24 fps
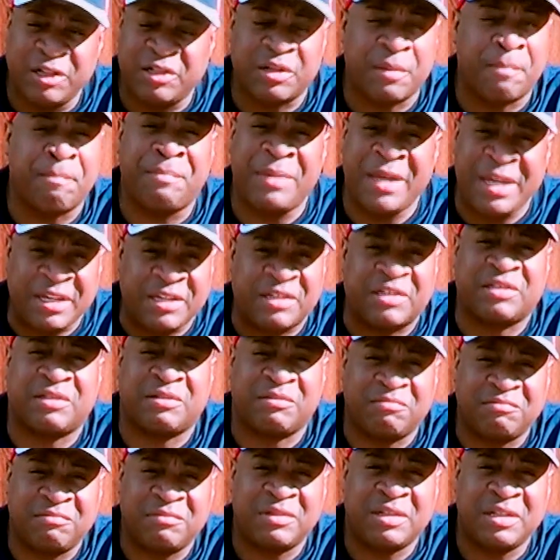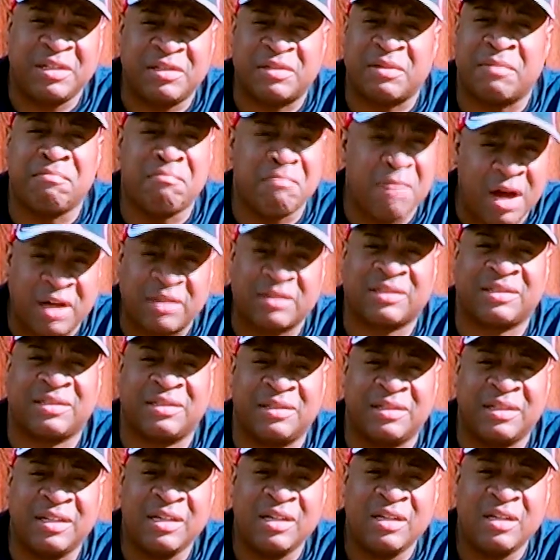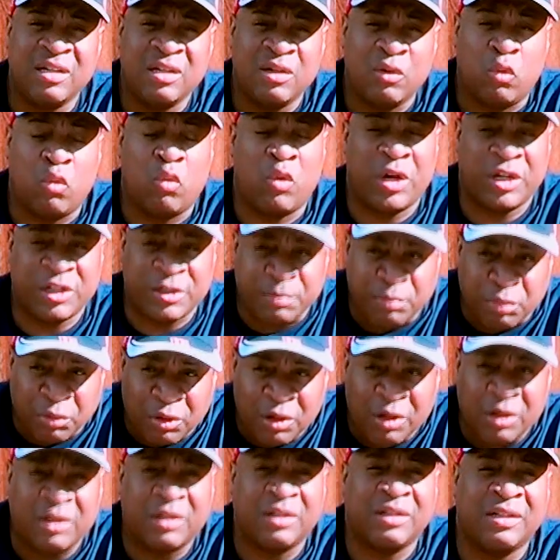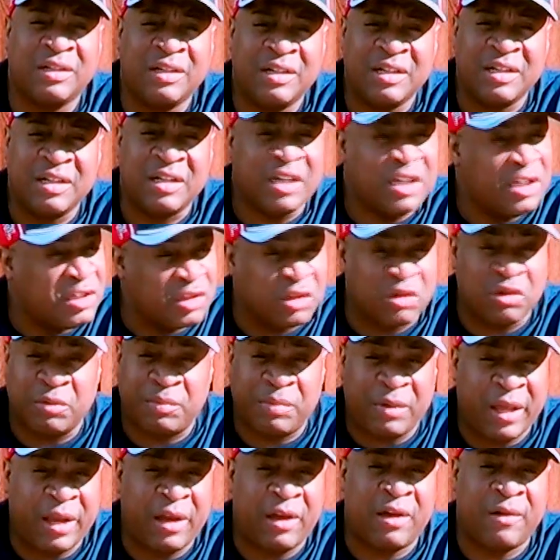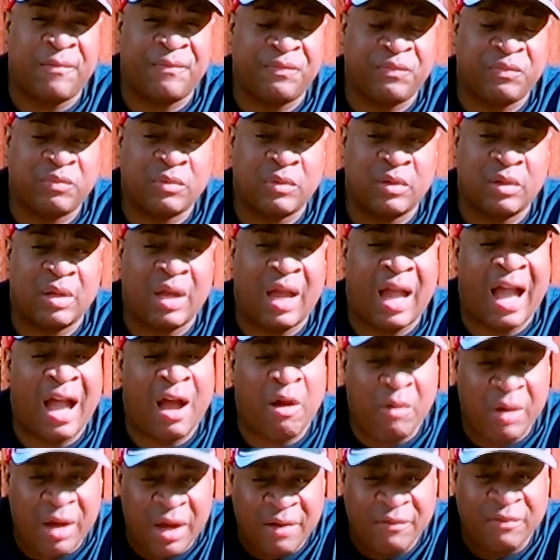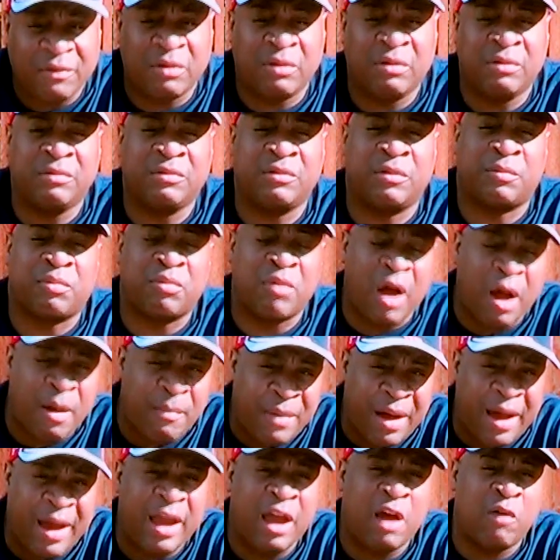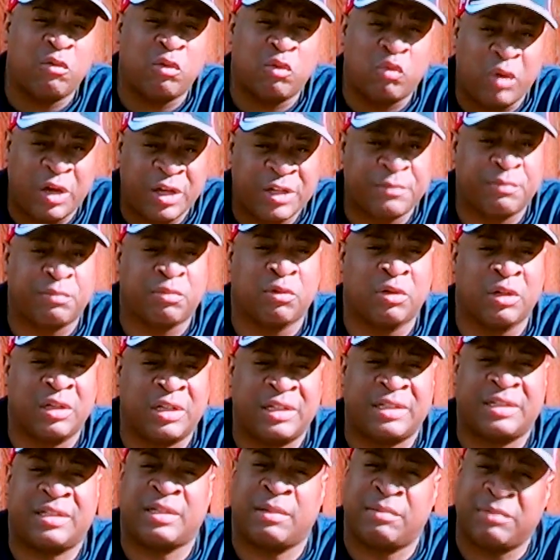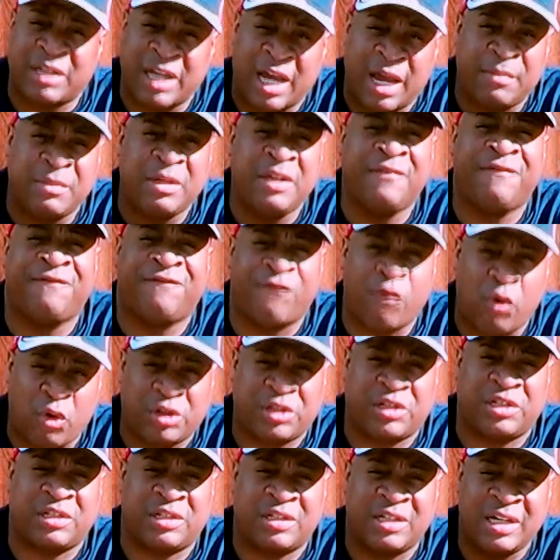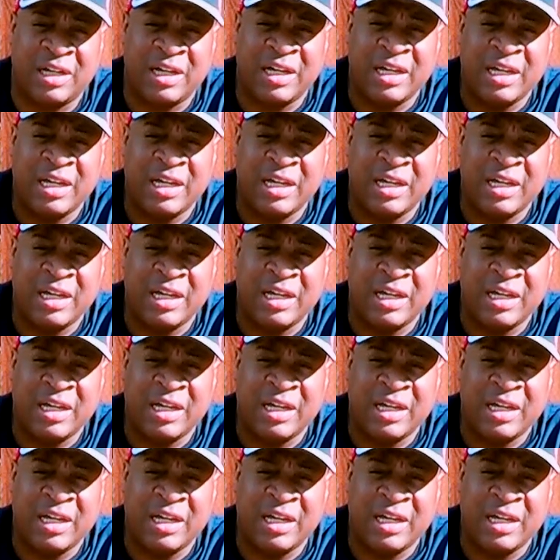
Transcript: a beast. He's a monster. Westbrook, he's a good player. However, the problem I have with Westbrook is sometimes he forces